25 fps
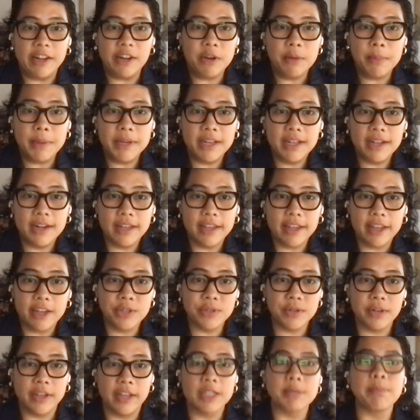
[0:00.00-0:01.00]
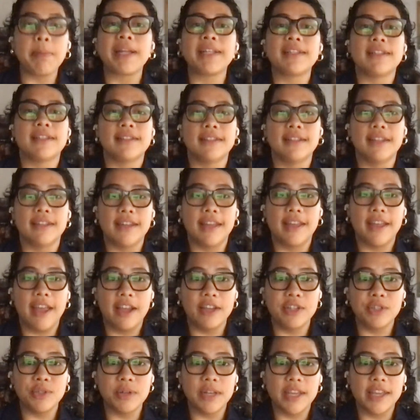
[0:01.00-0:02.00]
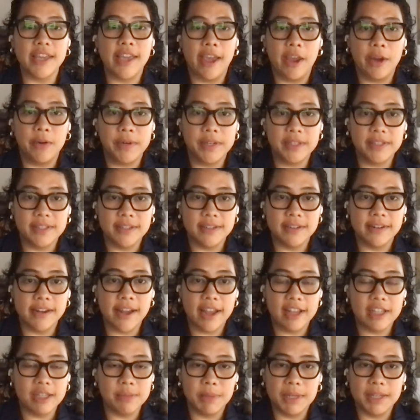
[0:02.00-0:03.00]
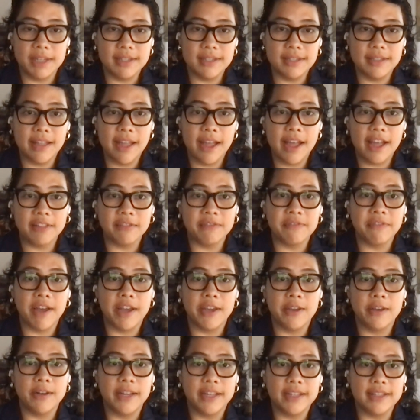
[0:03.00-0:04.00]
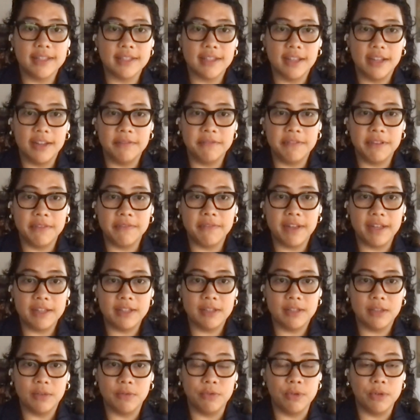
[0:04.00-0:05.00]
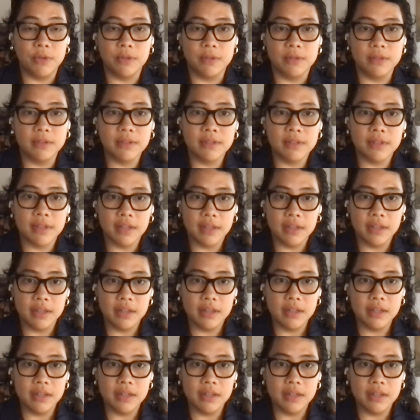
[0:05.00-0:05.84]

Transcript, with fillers: nobody like actually expected that they actually carried tear gas, because that violates uh, FIFA's rules.